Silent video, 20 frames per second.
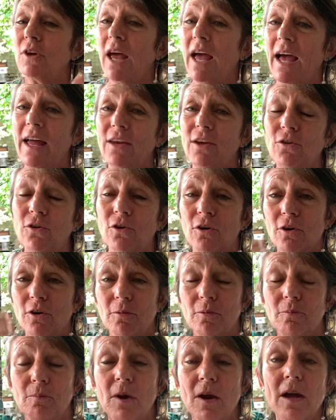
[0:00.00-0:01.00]
and
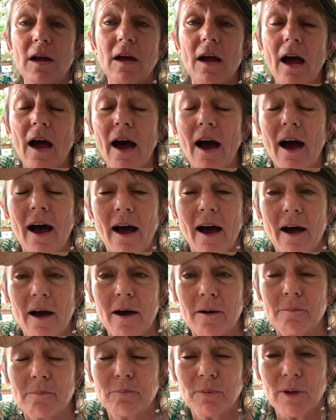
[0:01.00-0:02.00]
your
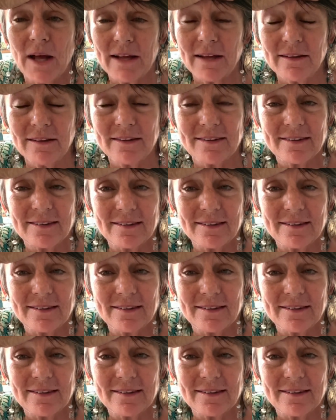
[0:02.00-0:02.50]
blood